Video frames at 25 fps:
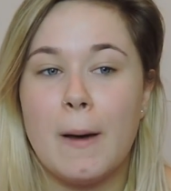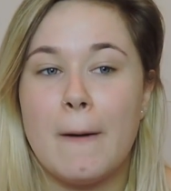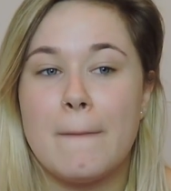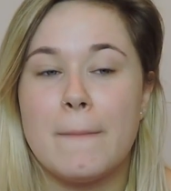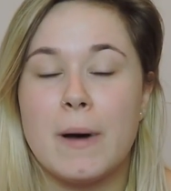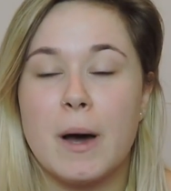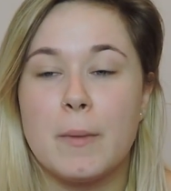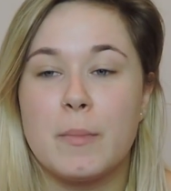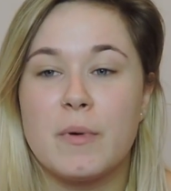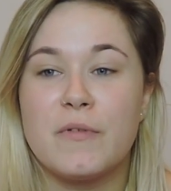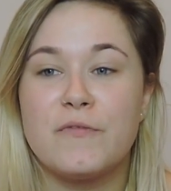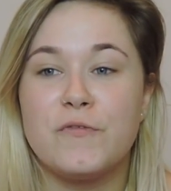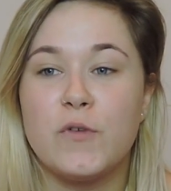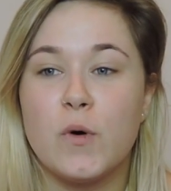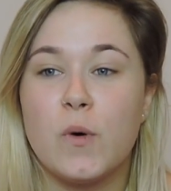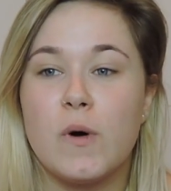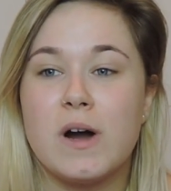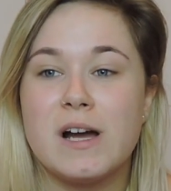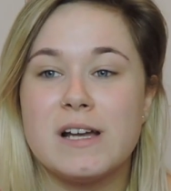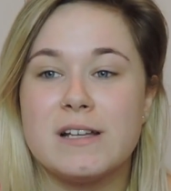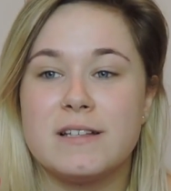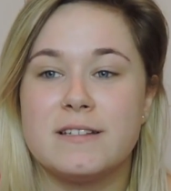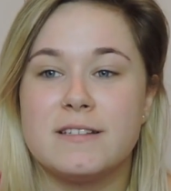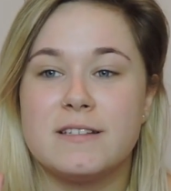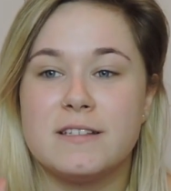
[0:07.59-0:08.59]
But before
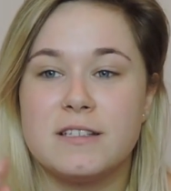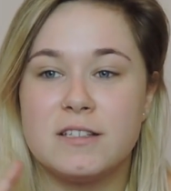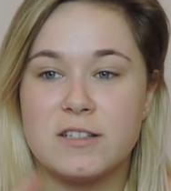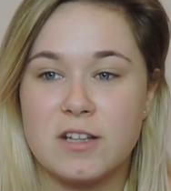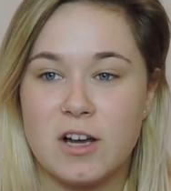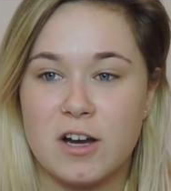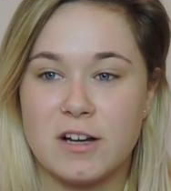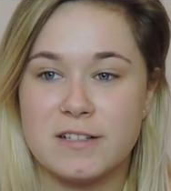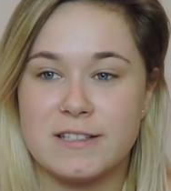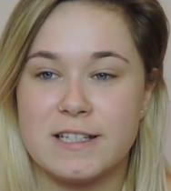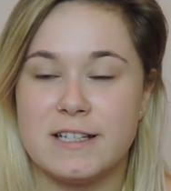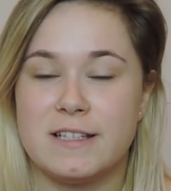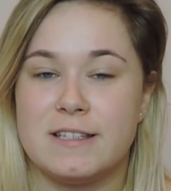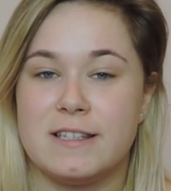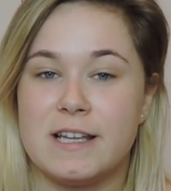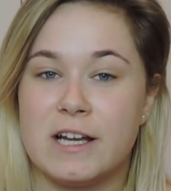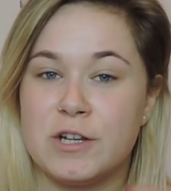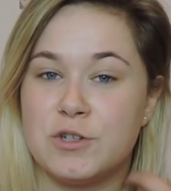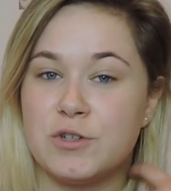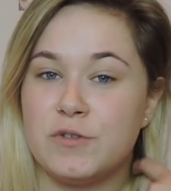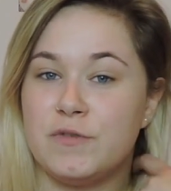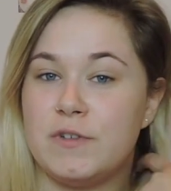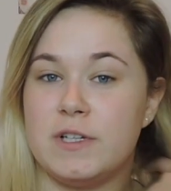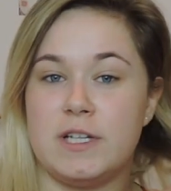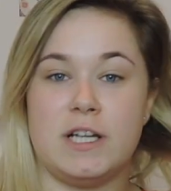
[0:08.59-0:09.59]
I start into the
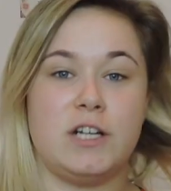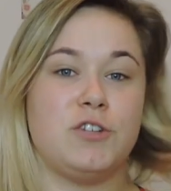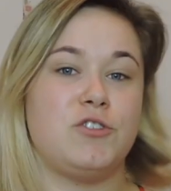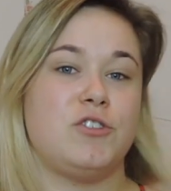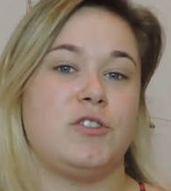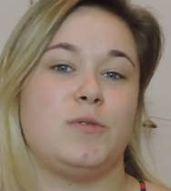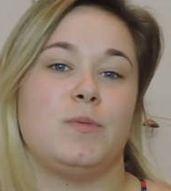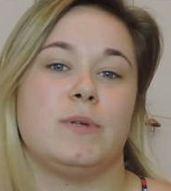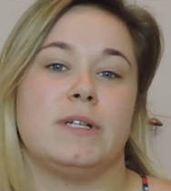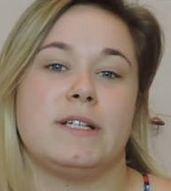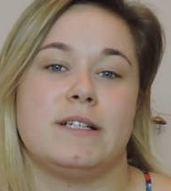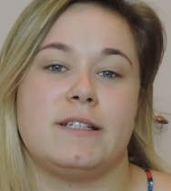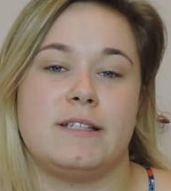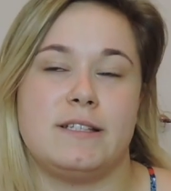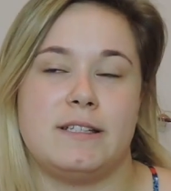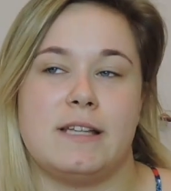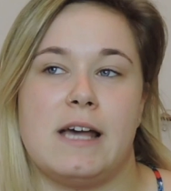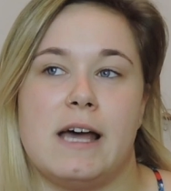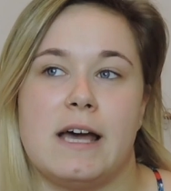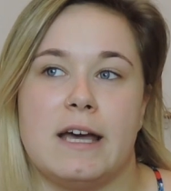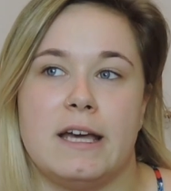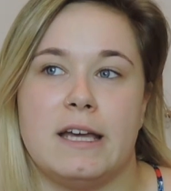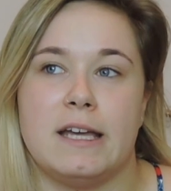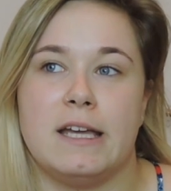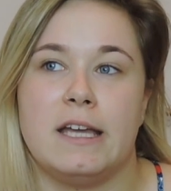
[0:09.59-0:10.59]
actual video, I just want to
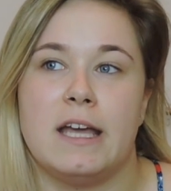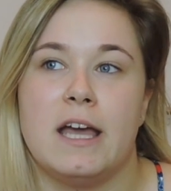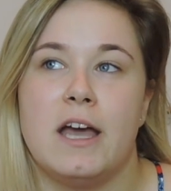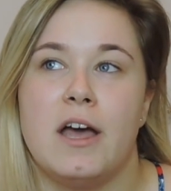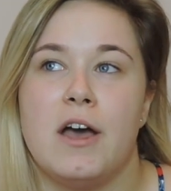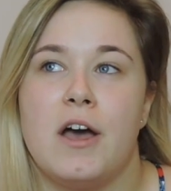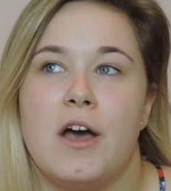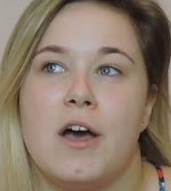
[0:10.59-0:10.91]
say